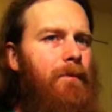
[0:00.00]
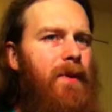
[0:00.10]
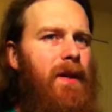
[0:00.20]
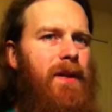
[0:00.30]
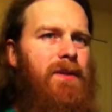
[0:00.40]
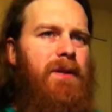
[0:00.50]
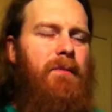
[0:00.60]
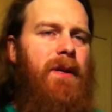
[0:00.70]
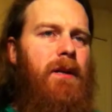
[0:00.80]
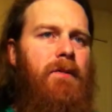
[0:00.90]
it edges on
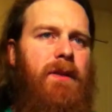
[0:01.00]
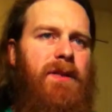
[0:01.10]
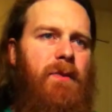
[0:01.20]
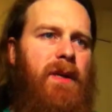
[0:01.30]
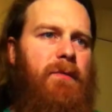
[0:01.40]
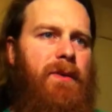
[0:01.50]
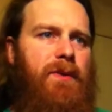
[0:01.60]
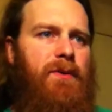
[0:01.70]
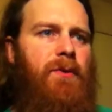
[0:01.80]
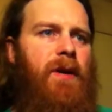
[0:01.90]
being overly sweet, but
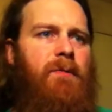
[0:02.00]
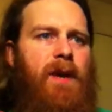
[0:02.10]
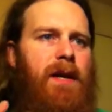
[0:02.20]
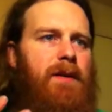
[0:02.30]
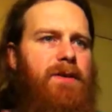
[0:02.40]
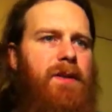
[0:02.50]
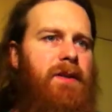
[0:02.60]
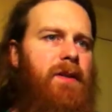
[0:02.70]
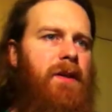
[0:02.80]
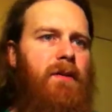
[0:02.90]
there's a great balance, and
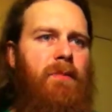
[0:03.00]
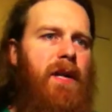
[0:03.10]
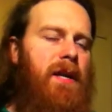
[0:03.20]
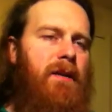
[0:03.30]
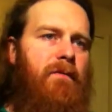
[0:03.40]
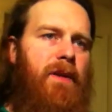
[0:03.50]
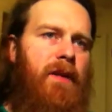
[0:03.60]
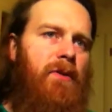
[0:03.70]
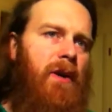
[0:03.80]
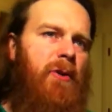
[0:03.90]
then the interplay of
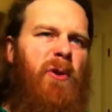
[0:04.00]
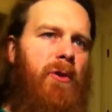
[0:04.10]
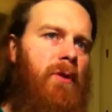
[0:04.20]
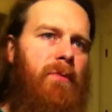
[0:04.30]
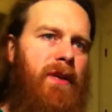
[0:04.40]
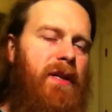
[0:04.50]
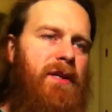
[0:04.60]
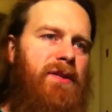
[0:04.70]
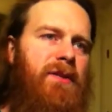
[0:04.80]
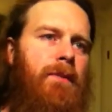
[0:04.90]
the crackery
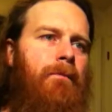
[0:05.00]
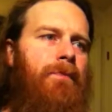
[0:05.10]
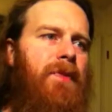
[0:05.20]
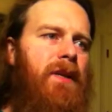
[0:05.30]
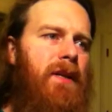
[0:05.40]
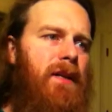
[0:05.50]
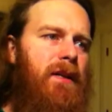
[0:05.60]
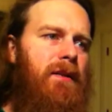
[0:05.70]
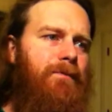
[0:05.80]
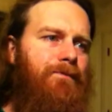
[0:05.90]
crumbliness
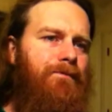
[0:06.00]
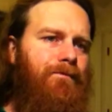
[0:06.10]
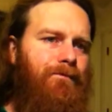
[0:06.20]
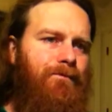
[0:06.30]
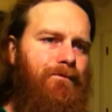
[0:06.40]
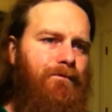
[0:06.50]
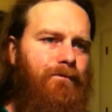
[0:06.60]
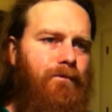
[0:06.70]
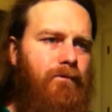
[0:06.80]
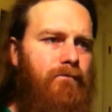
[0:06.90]
um,
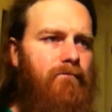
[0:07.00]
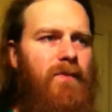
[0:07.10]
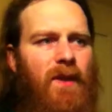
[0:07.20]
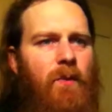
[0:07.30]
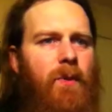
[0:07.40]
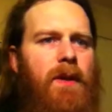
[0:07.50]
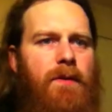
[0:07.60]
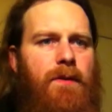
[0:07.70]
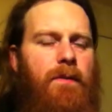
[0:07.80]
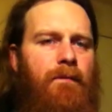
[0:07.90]

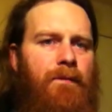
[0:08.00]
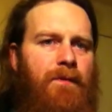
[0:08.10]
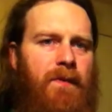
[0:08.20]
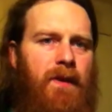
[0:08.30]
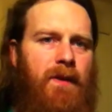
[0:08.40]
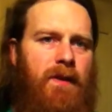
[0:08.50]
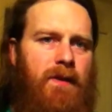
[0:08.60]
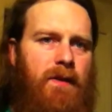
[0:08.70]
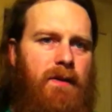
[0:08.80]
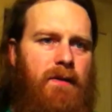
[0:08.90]
with
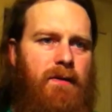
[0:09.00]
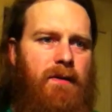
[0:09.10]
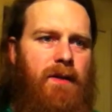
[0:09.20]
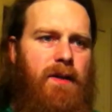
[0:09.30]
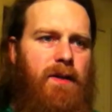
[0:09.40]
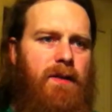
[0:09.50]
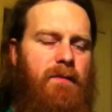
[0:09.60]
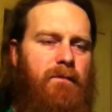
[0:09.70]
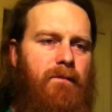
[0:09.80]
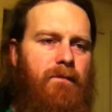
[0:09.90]
the
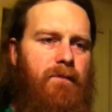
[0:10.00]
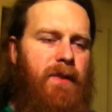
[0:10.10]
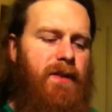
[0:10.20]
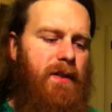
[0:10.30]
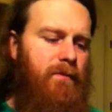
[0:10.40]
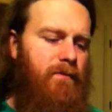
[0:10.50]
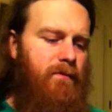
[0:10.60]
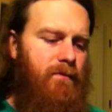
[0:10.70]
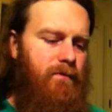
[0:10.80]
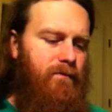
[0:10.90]
pleasing
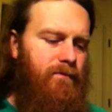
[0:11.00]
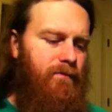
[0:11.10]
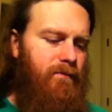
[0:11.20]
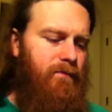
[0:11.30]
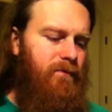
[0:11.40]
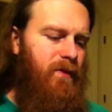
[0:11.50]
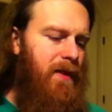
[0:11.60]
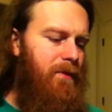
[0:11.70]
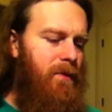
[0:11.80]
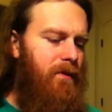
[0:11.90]

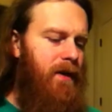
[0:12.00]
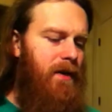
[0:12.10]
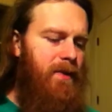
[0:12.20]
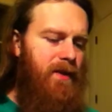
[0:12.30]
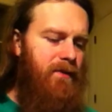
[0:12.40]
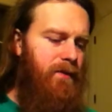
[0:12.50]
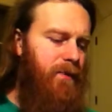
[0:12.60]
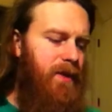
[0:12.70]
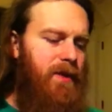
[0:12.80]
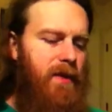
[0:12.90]
flavor profile makes for a
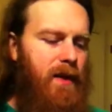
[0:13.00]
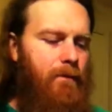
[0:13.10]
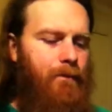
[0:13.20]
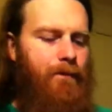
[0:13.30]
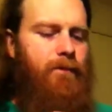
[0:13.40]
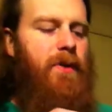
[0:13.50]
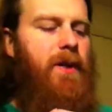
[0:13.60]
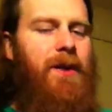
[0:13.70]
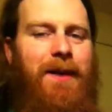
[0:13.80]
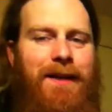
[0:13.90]
pretty good time.
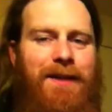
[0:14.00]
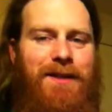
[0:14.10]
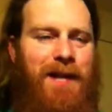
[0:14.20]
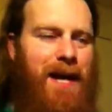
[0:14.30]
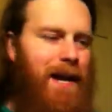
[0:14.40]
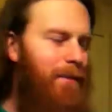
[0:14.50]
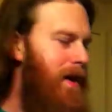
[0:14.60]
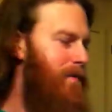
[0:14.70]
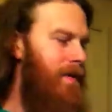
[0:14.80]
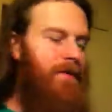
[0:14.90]
Pretty good time.
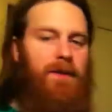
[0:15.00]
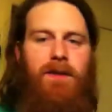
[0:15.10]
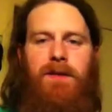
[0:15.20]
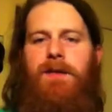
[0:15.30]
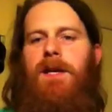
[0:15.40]
I'm having a good